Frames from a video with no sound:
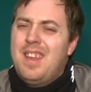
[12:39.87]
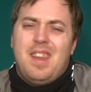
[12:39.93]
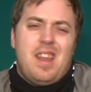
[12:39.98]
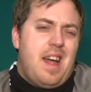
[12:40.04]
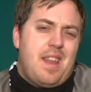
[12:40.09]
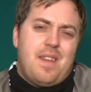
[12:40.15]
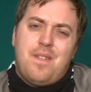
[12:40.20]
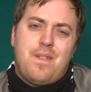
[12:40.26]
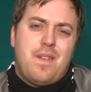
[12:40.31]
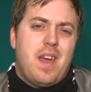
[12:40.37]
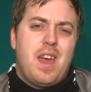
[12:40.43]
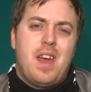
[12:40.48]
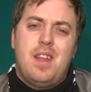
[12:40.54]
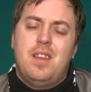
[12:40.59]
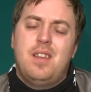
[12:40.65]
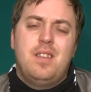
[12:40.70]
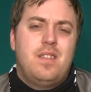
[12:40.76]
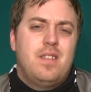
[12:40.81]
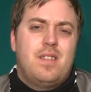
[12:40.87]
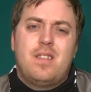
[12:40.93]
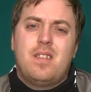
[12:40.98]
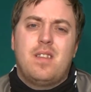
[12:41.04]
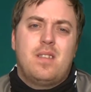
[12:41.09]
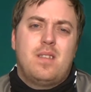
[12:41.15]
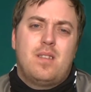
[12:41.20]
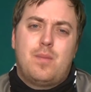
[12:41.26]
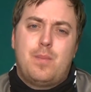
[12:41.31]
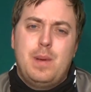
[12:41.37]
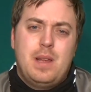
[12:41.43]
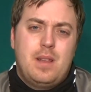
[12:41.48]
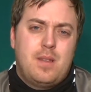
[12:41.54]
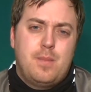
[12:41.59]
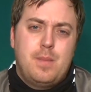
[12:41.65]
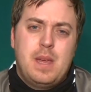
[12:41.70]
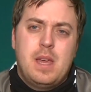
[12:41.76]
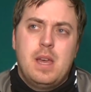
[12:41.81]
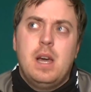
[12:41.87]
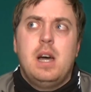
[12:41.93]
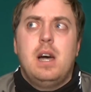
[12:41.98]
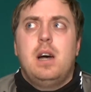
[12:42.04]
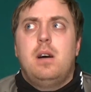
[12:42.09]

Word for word: not a fan, just doesn't speak to me.